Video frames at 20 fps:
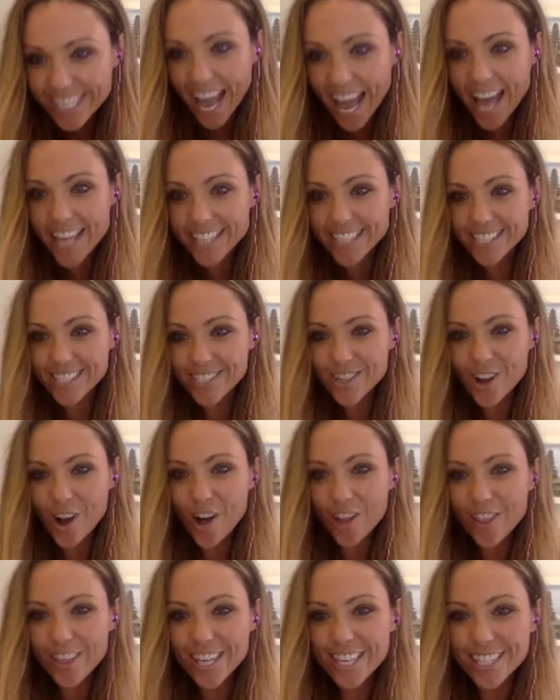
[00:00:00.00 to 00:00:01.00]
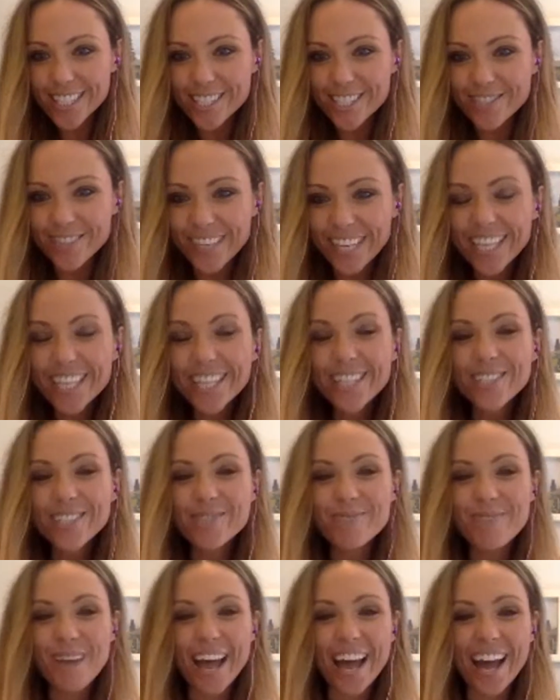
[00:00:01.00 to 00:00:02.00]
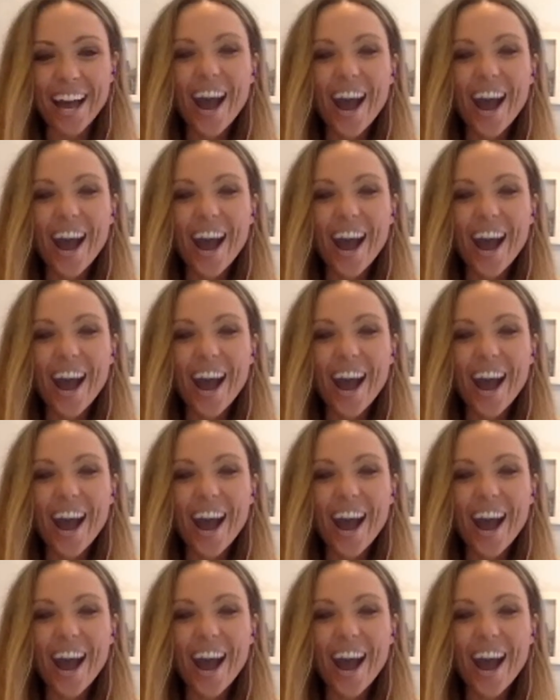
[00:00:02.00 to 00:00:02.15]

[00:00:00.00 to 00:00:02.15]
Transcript: yes, northeast of England, pet.